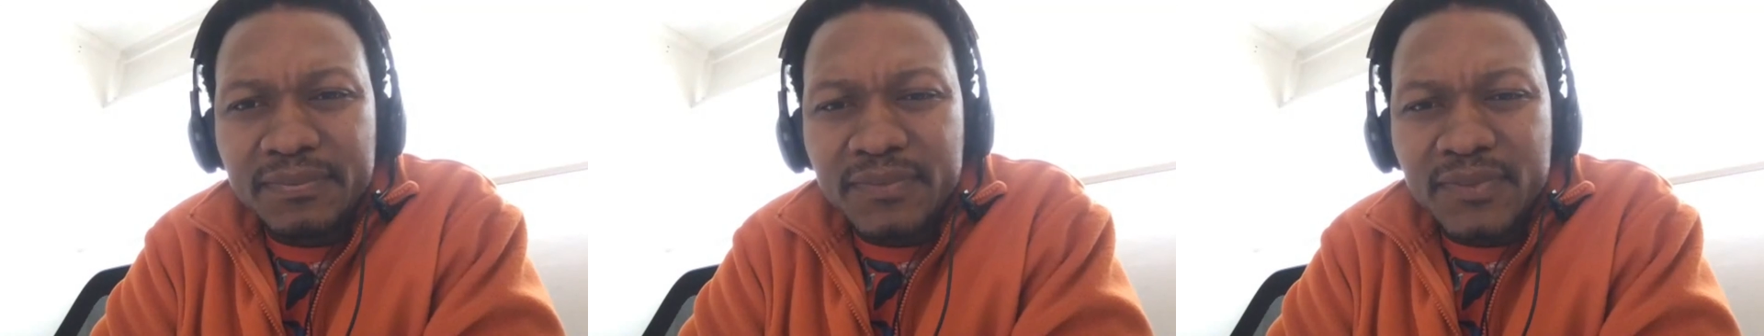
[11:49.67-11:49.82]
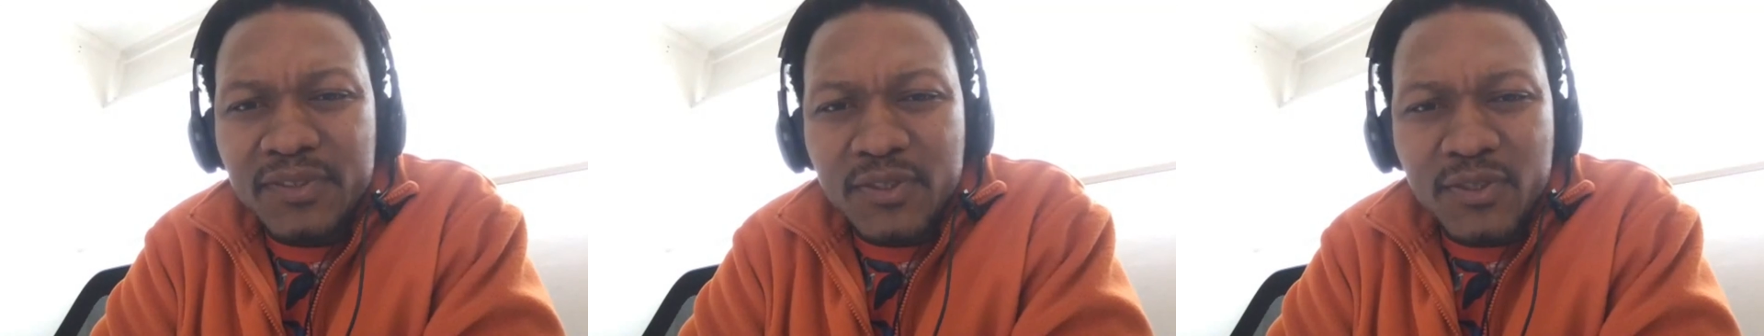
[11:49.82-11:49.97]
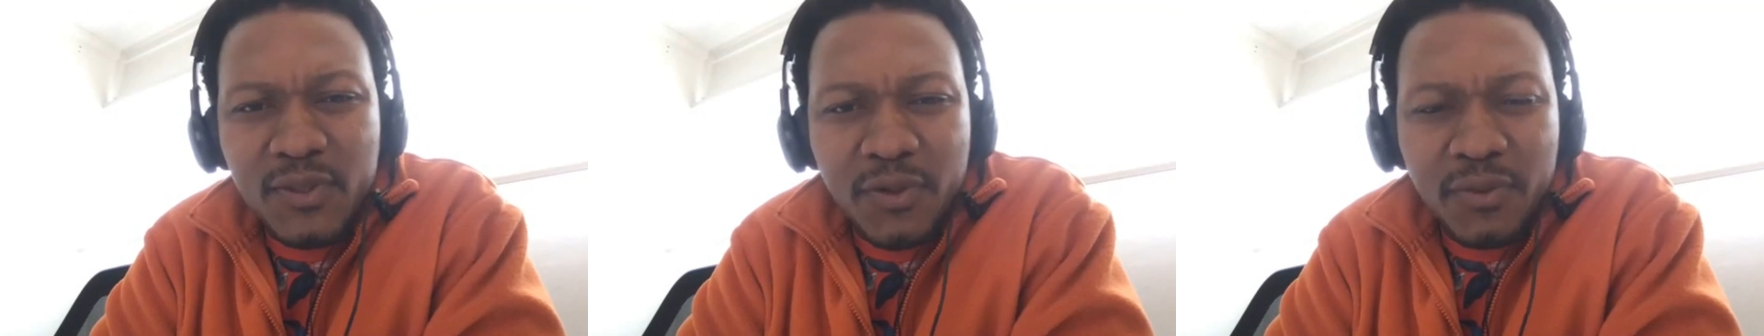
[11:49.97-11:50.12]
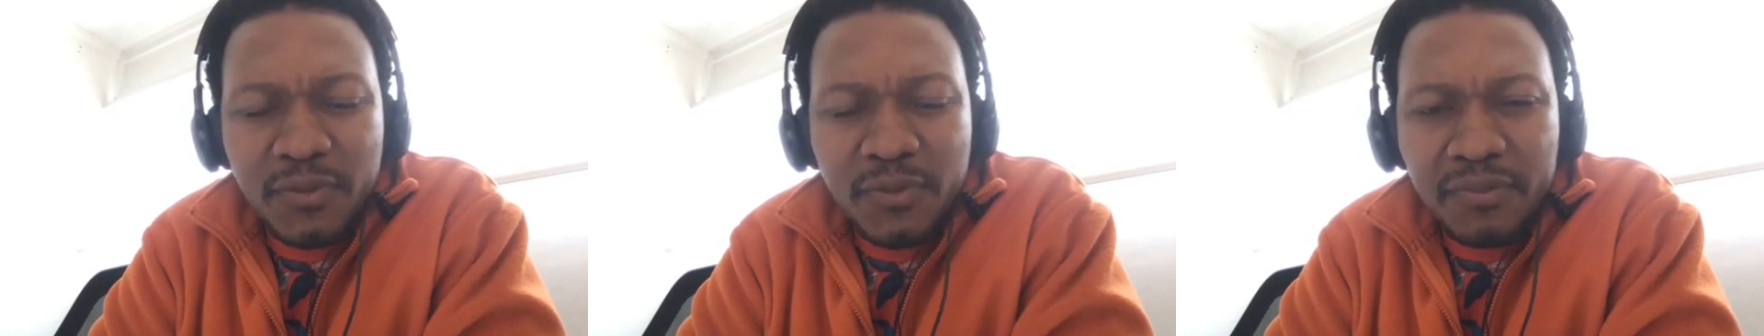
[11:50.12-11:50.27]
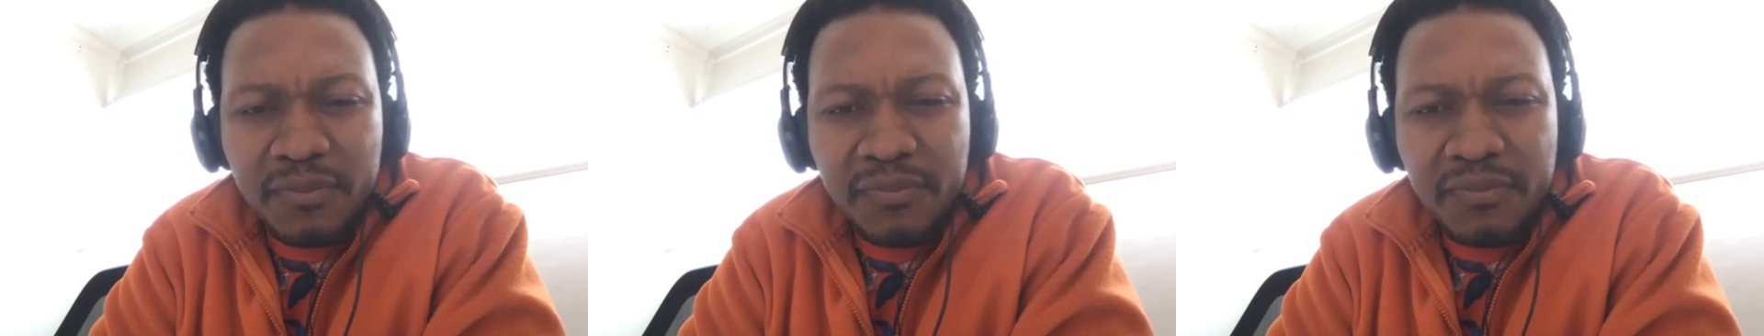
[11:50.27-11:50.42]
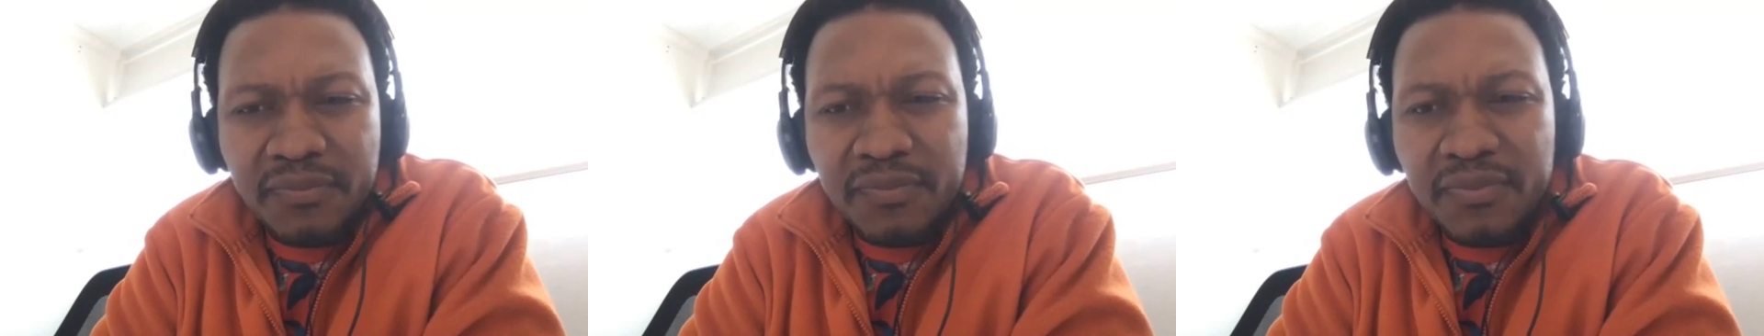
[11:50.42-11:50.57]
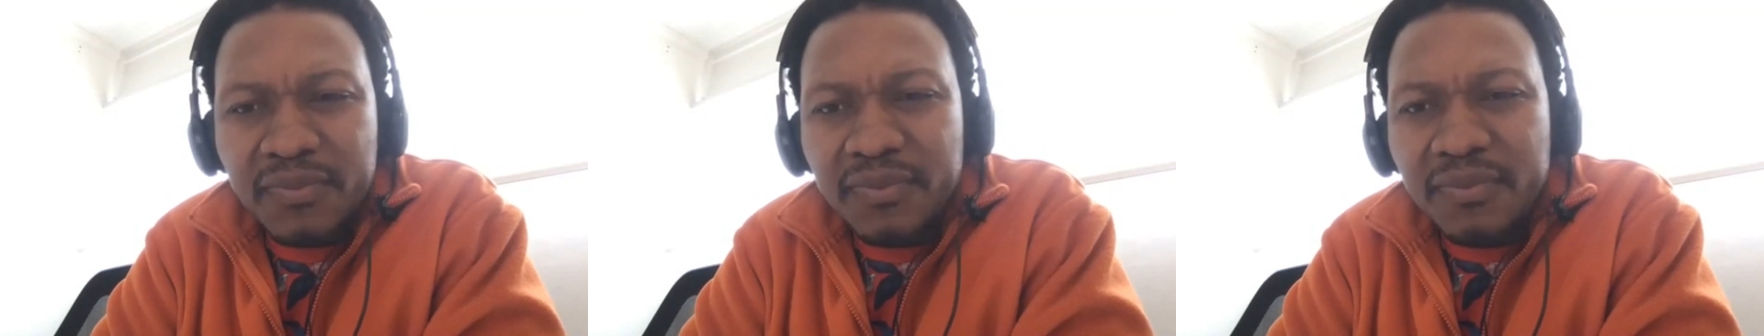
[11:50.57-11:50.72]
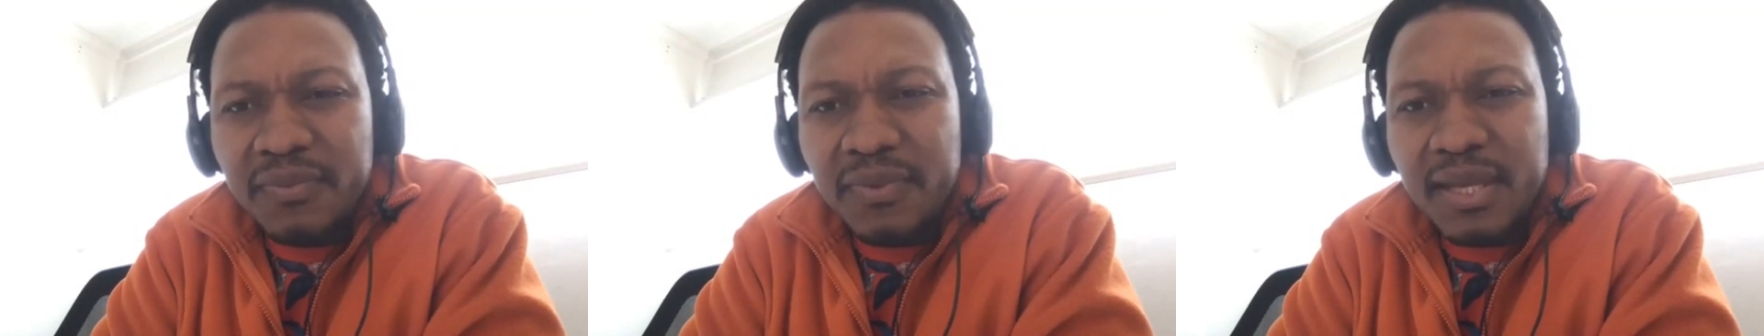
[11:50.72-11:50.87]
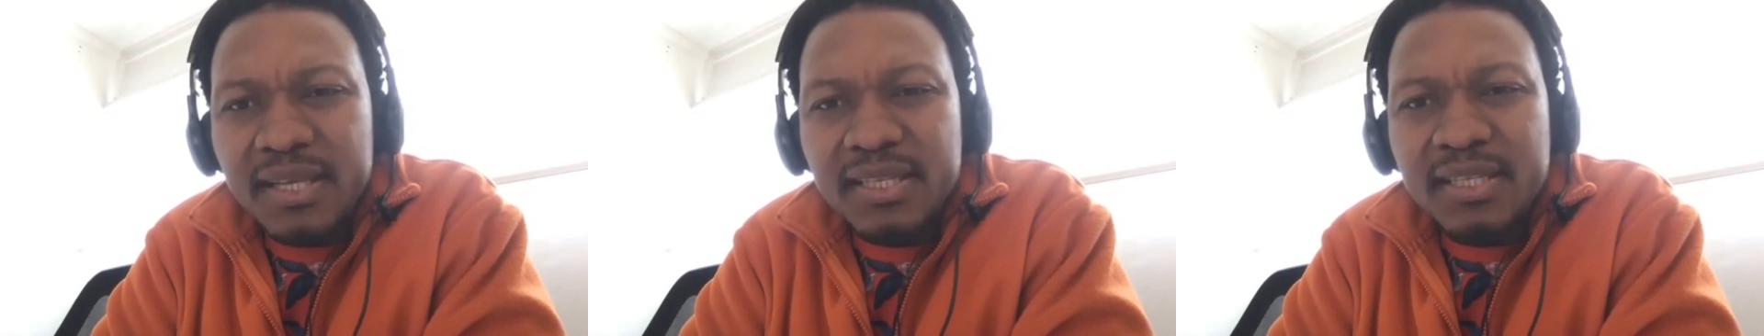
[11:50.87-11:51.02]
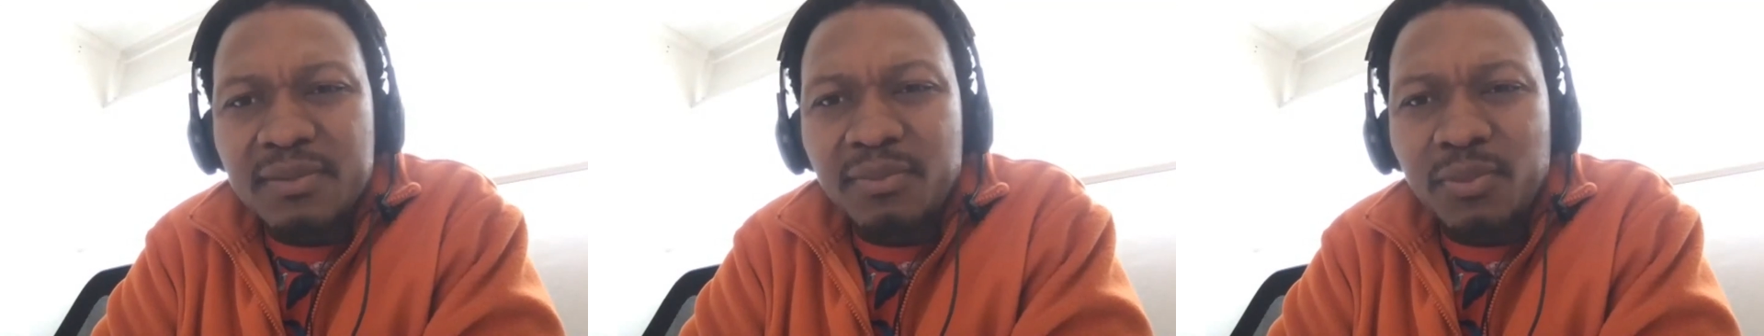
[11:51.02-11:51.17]
So
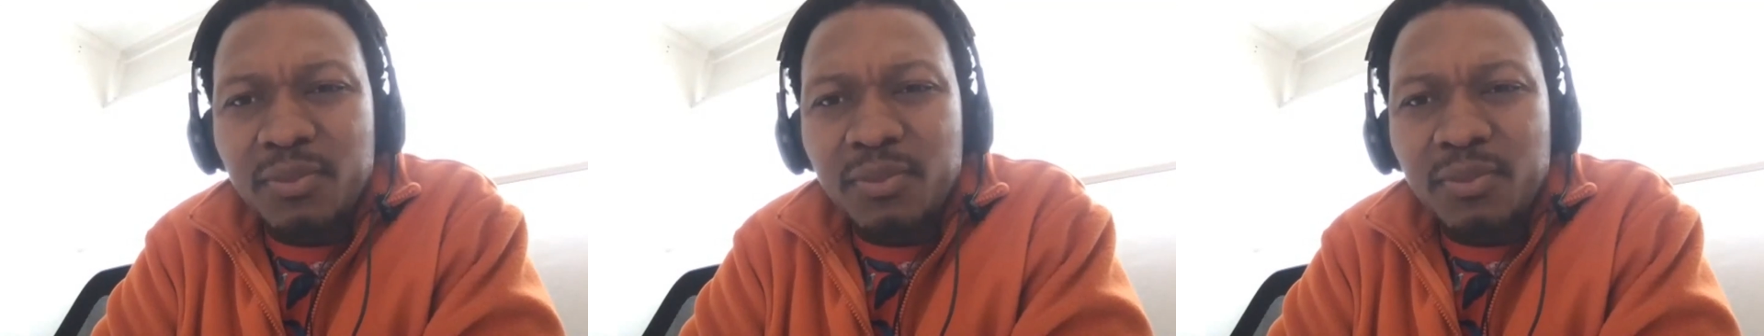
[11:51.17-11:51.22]
it's